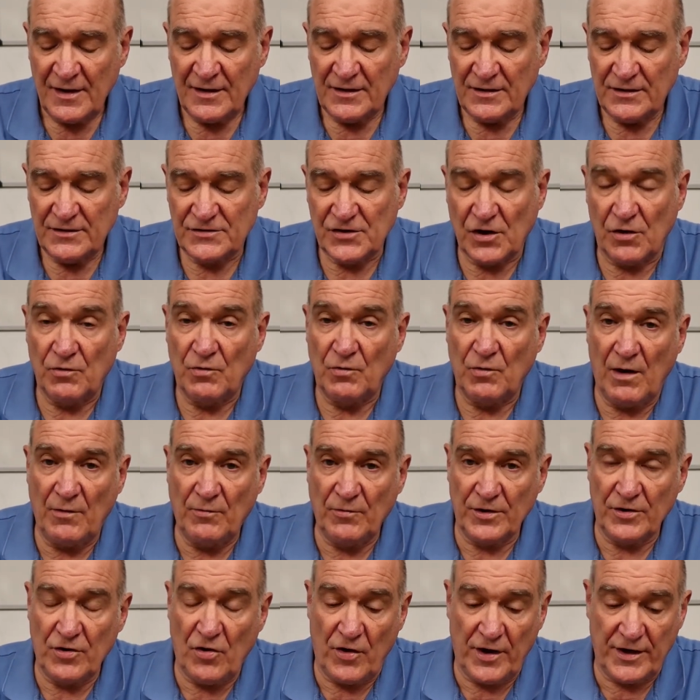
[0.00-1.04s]
So what
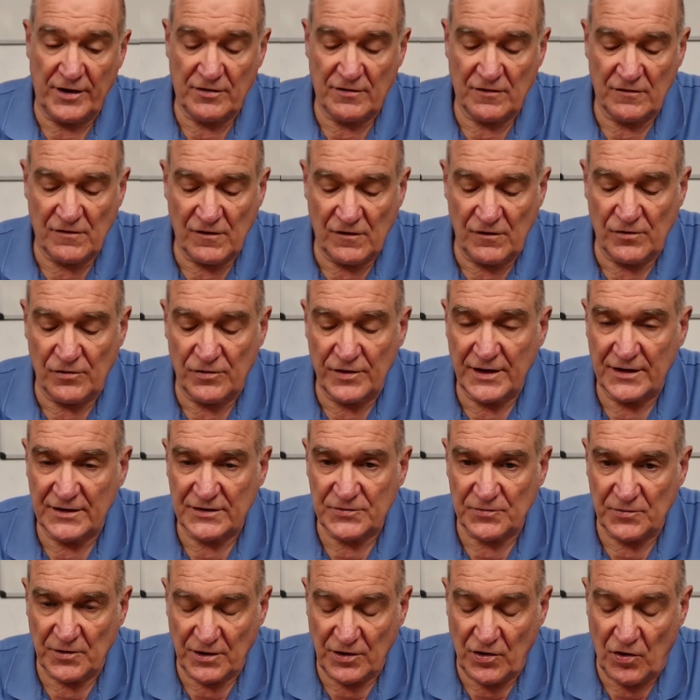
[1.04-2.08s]
we're going to do is
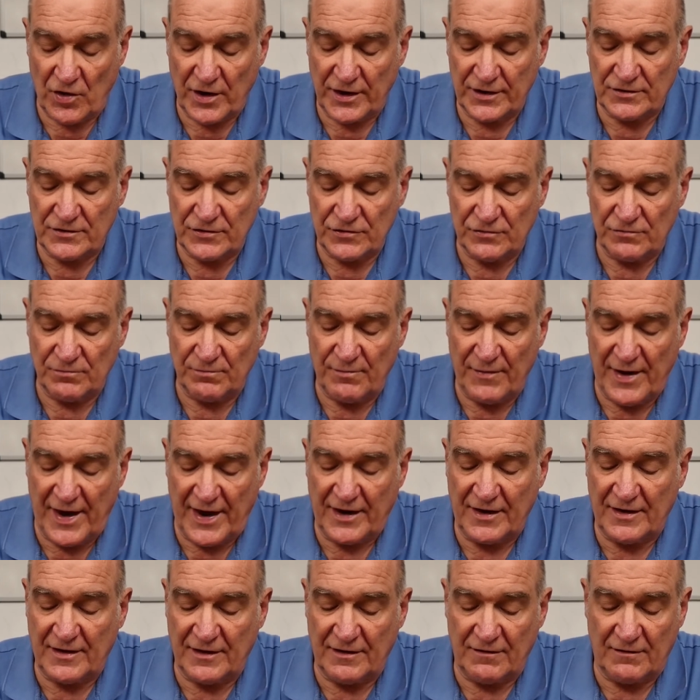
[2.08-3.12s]
we're going to
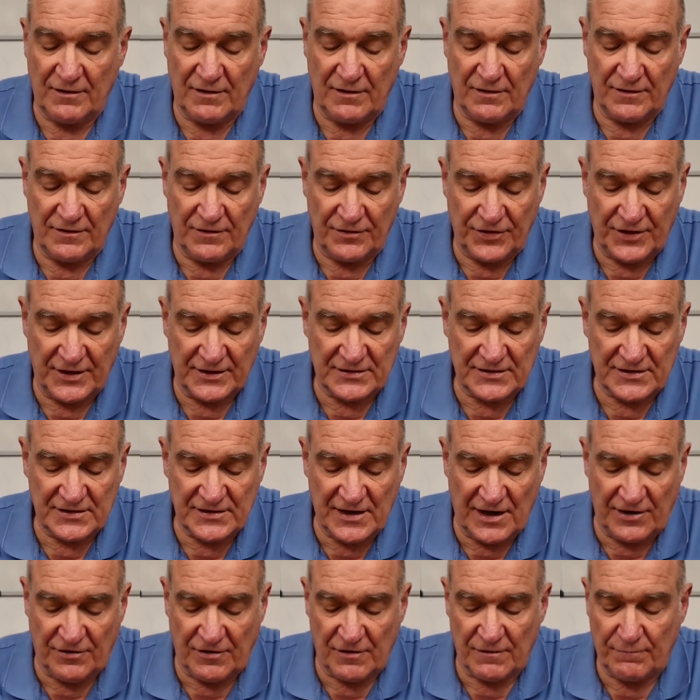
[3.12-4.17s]
make this
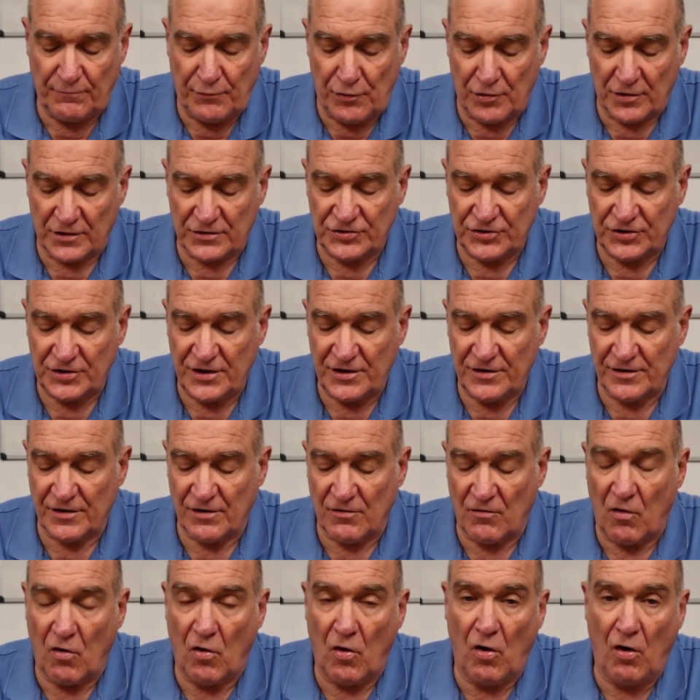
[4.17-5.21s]
center portion
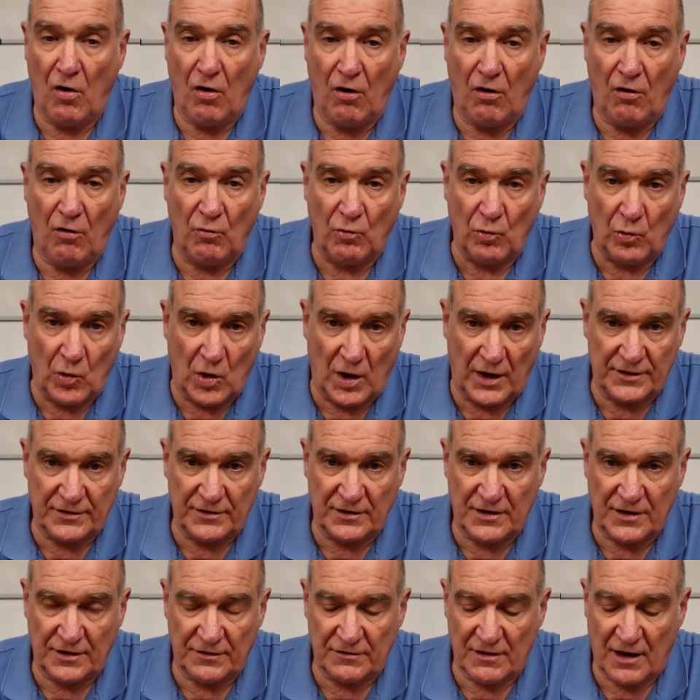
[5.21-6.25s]
here all one
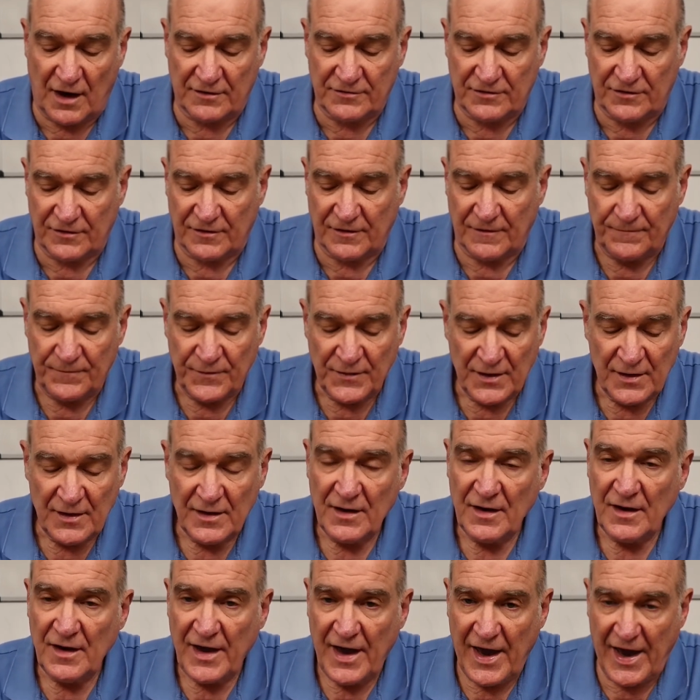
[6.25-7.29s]
conductor.
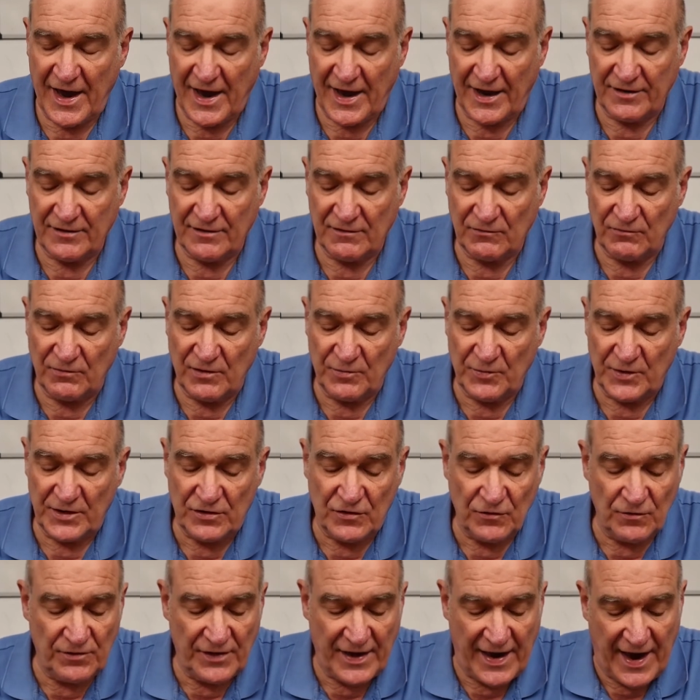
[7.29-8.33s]
And when we
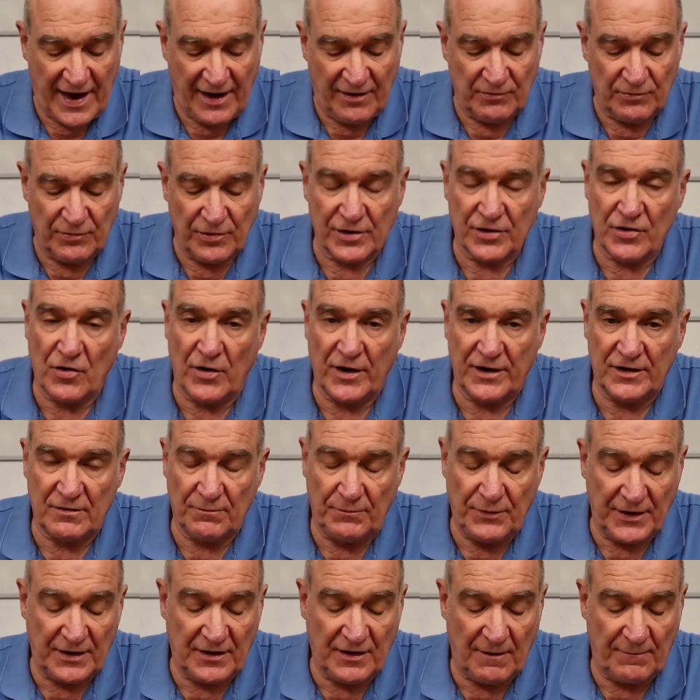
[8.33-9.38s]
do that, we're going to
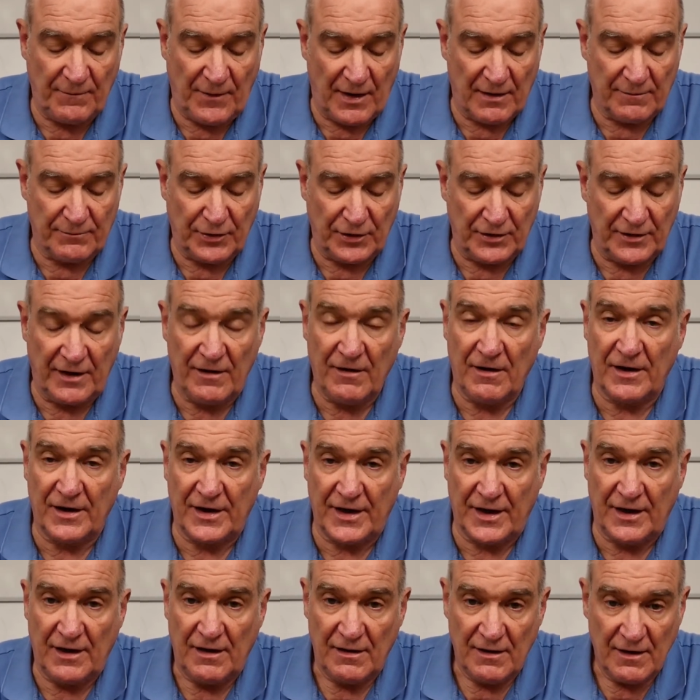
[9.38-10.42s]
pick up our
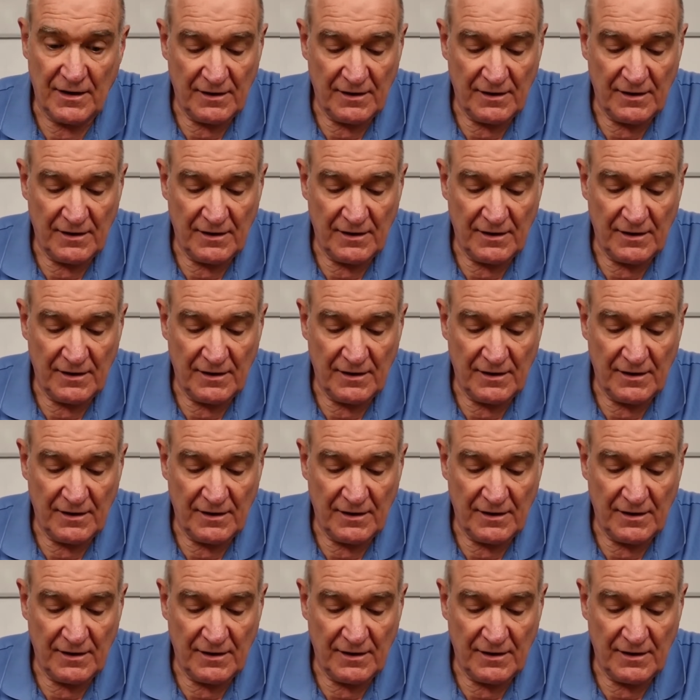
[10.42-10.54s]
polarity